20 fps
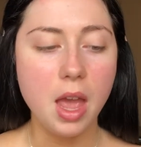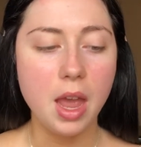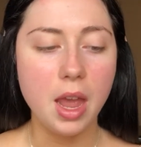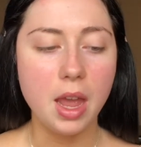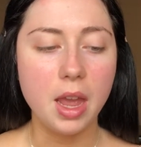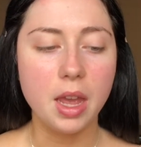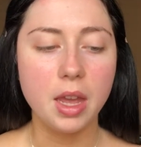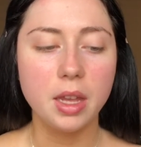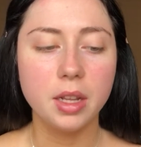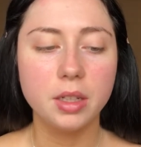
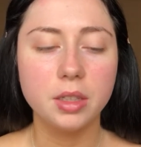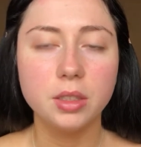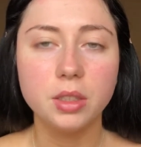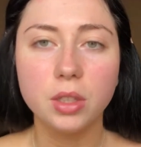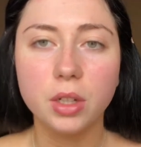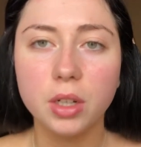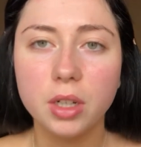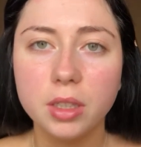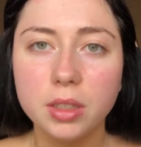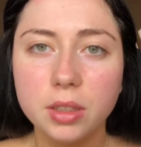And
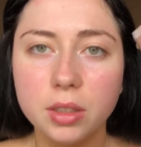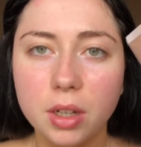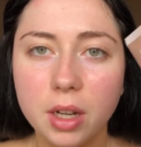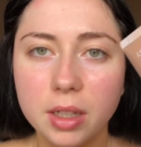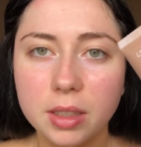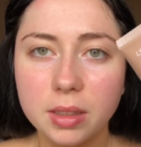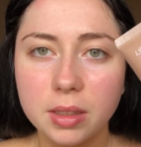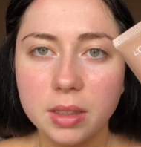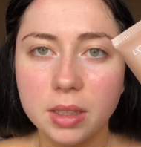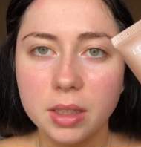sorry, it still
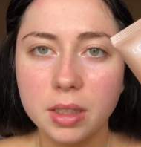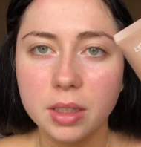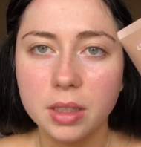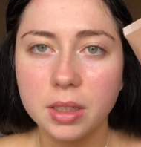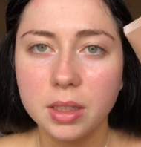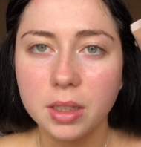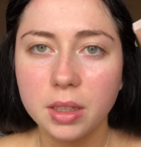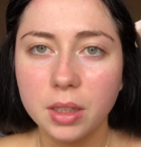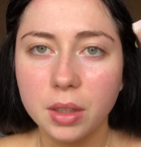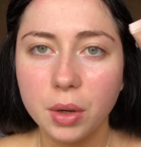has the
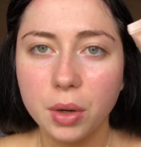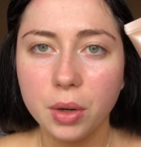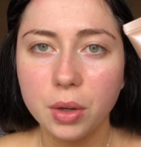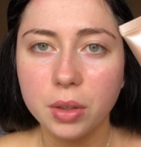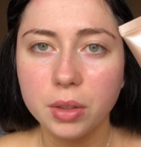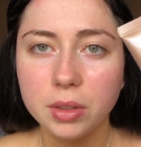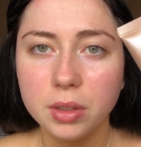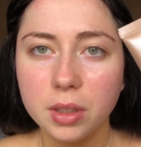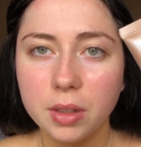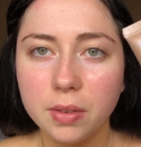
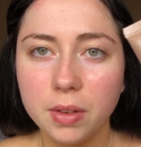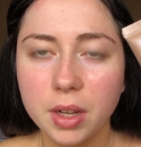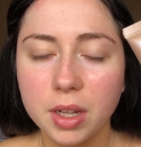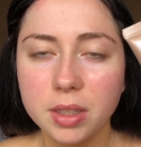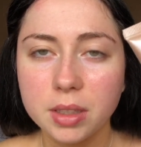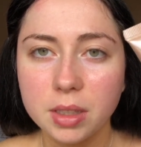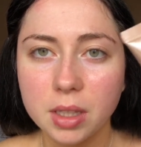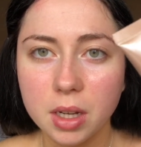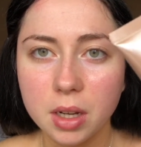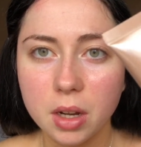little
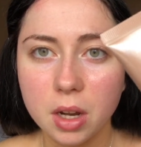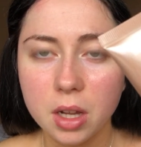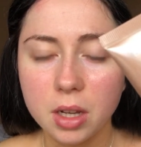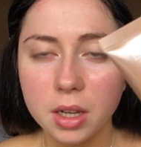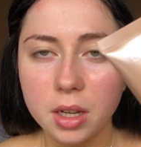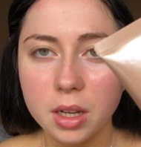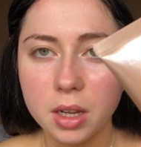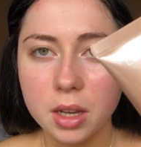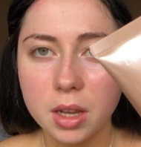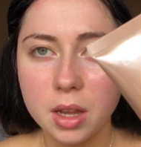CVS thing on
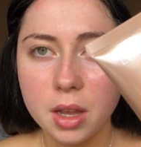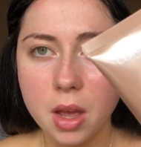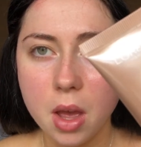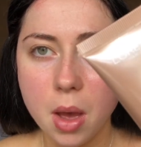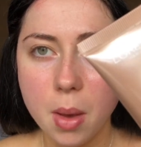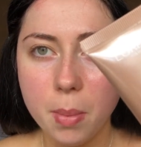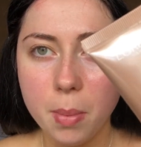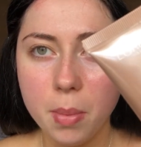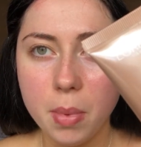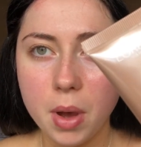it.
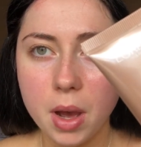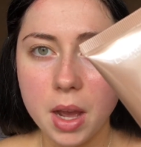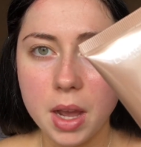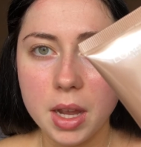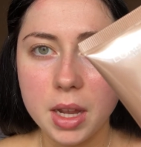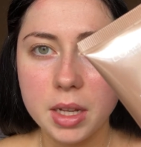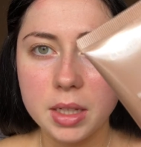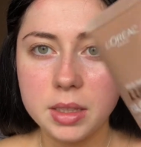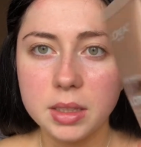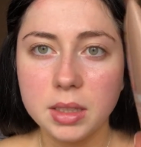
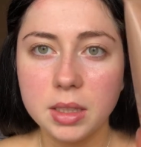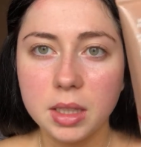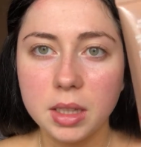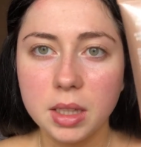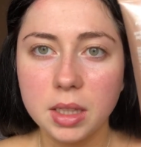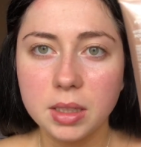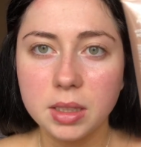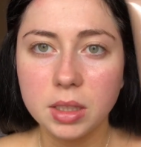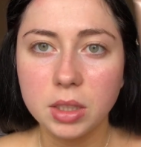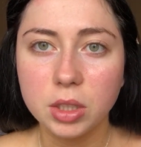But
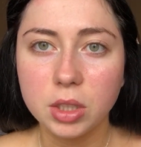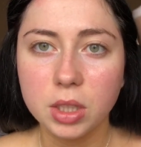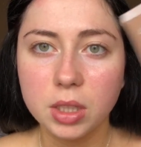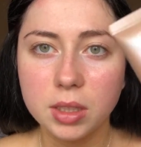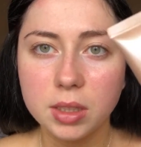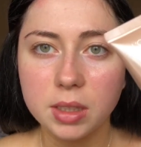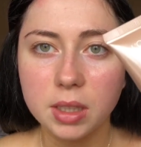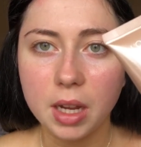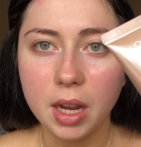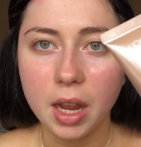this is
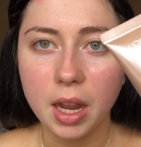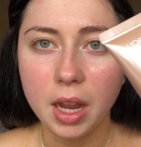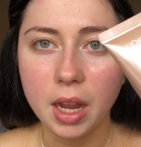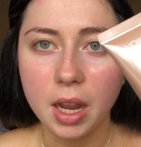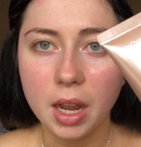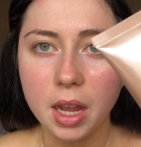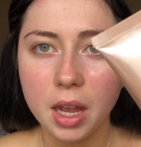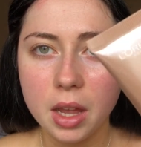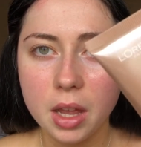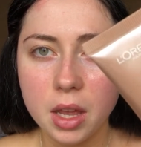just
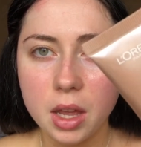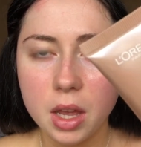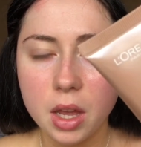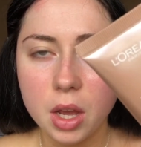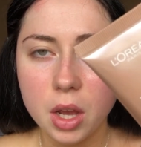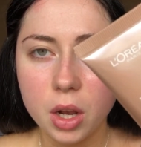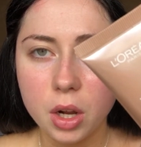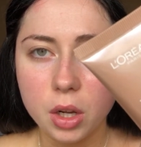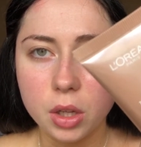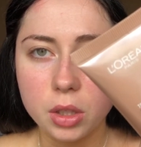a
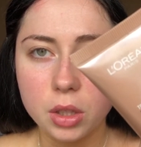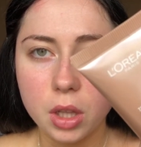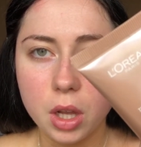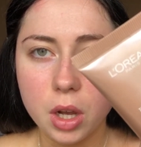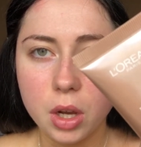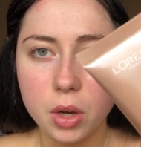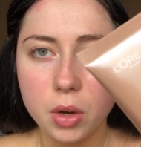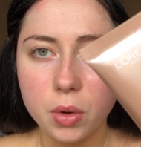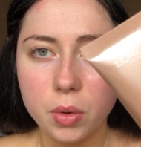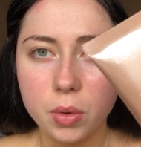
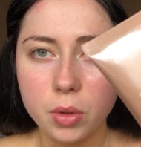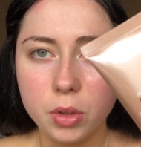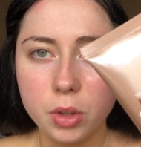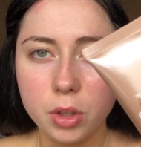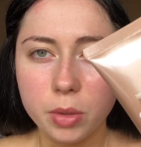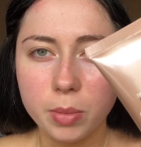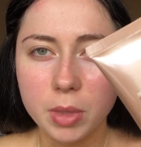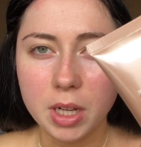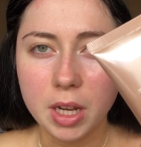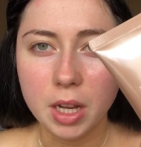glow
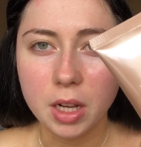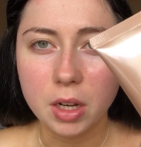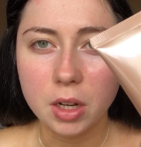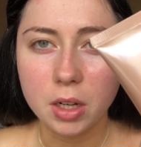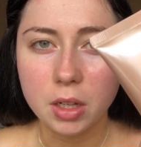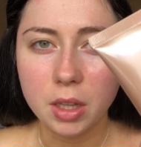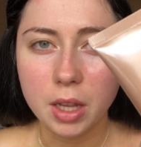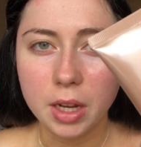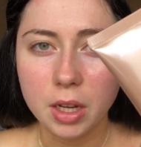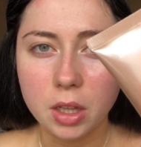
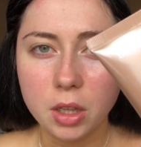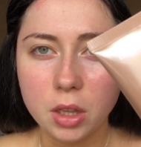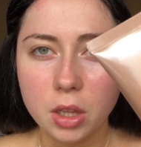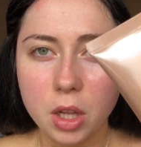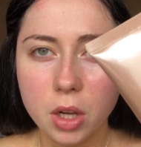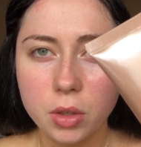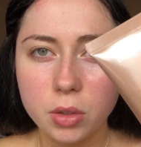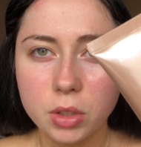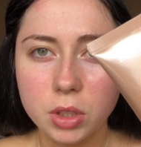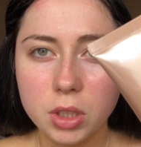illuminator like
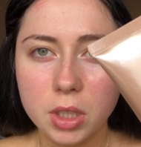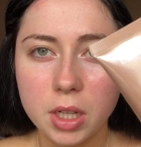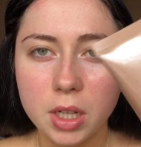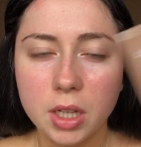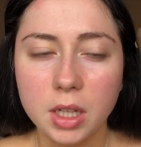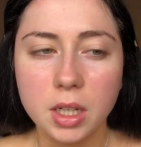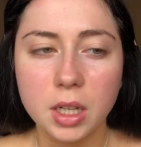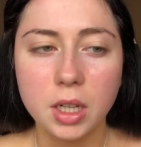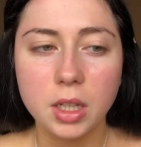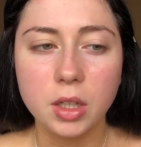
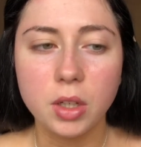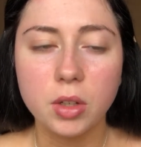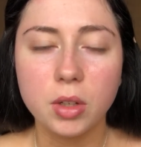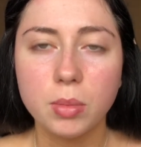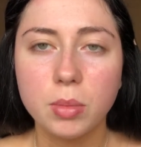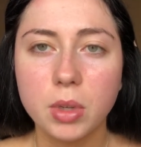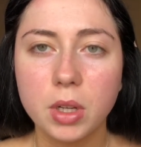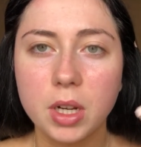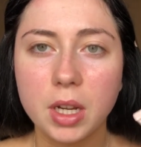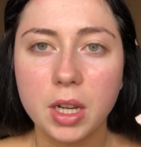lotion and you
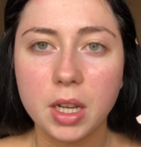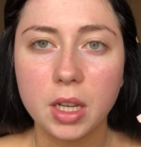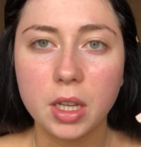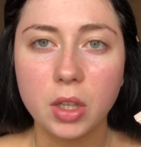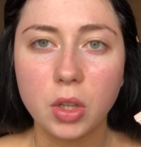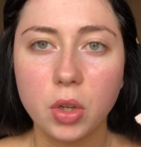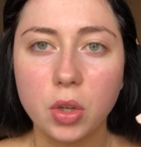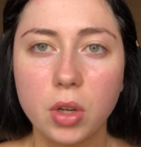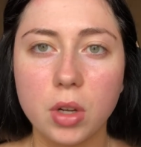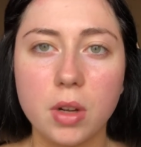can put it
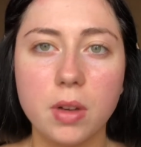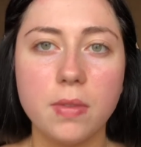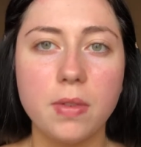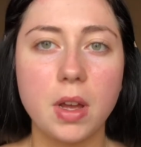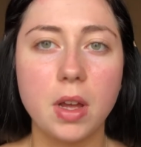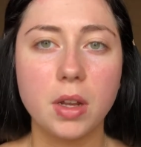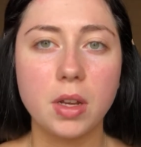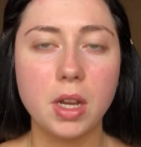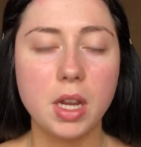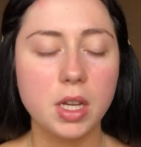in your
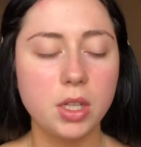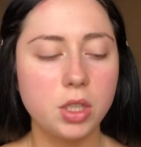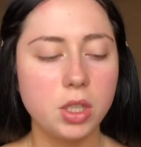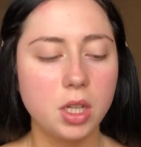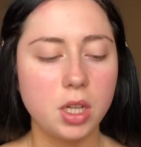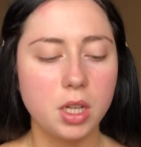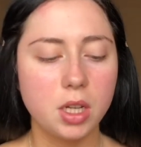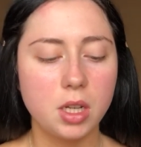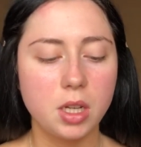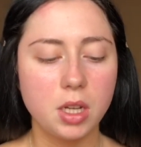
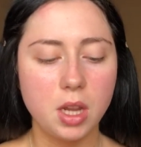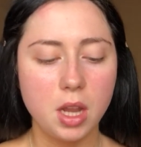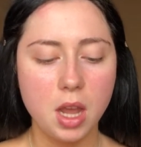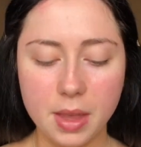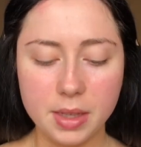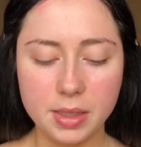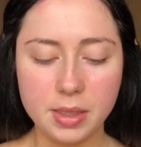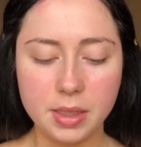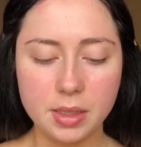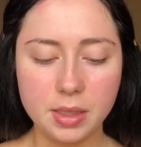foundation.
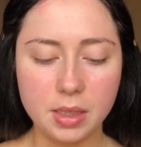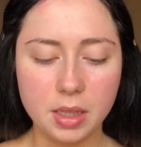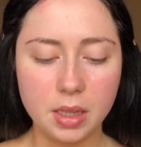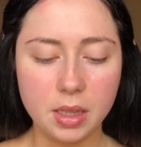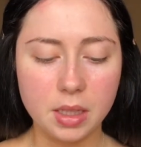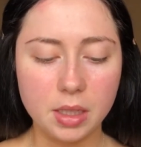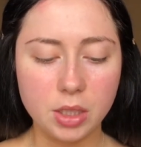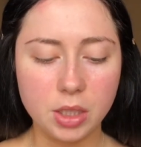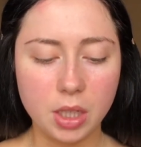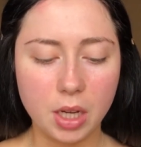This is in
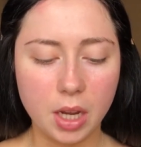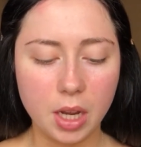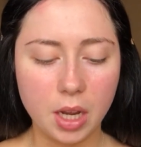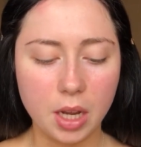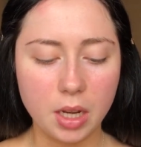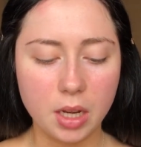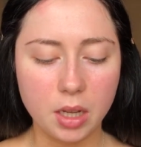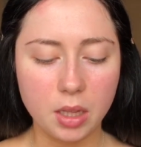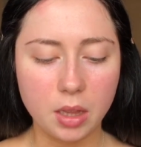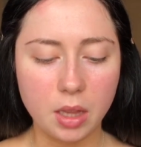the
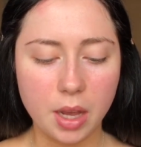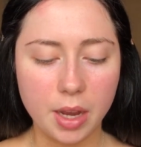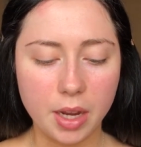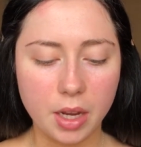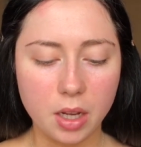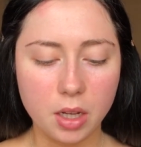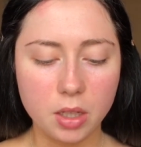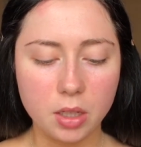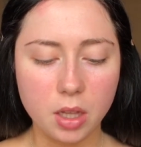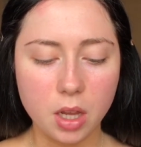shade
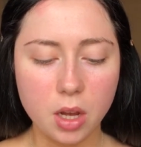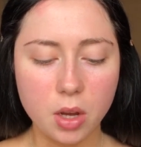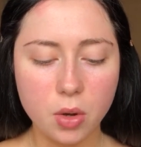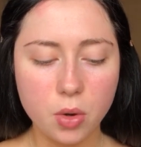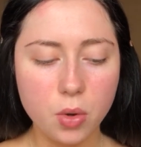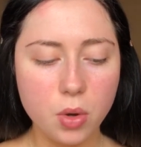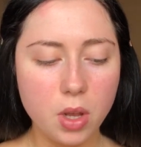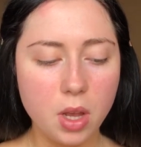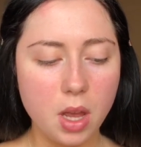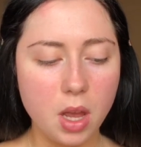Light
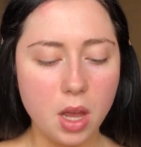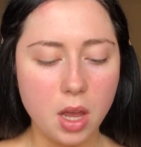Glow.